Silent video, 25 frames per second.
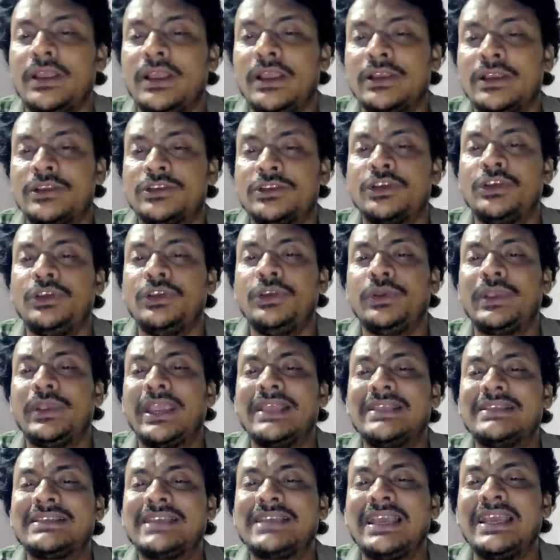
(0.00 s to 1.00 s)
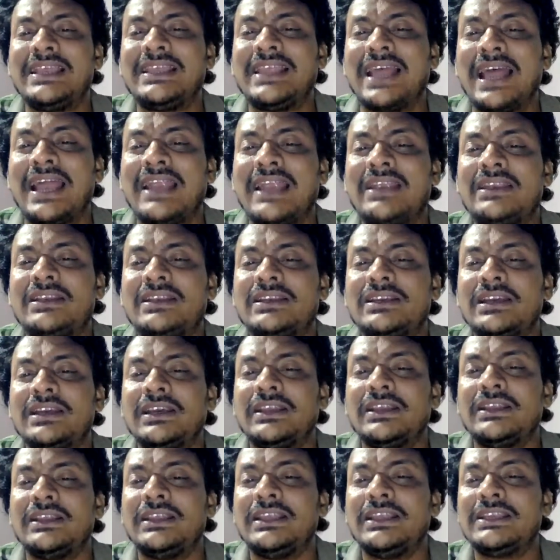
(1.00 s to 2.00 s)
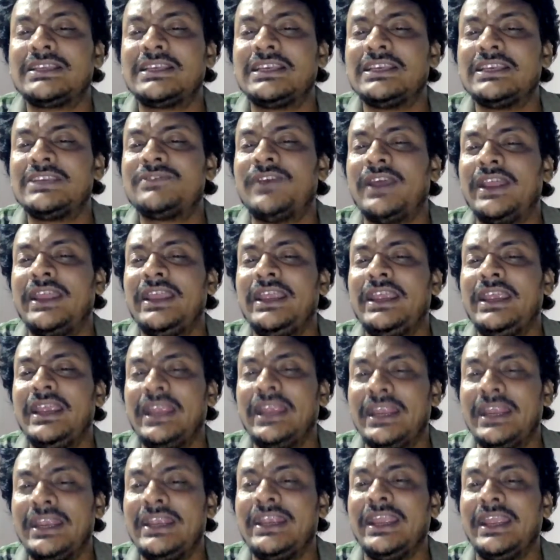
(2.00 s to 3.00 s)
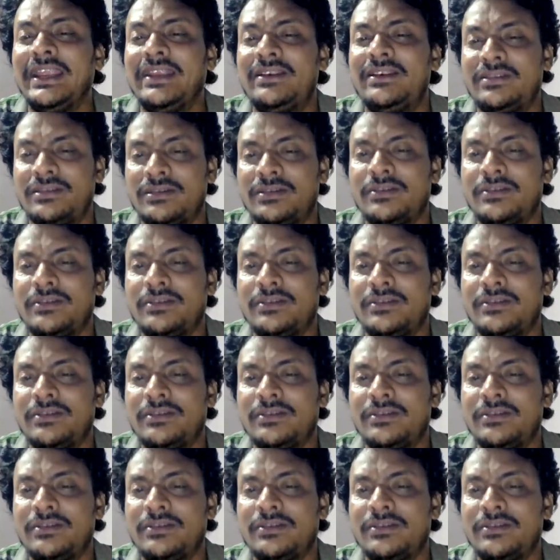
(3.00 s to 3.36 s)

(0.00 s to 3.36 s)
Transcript: So you can say that this is very indeed.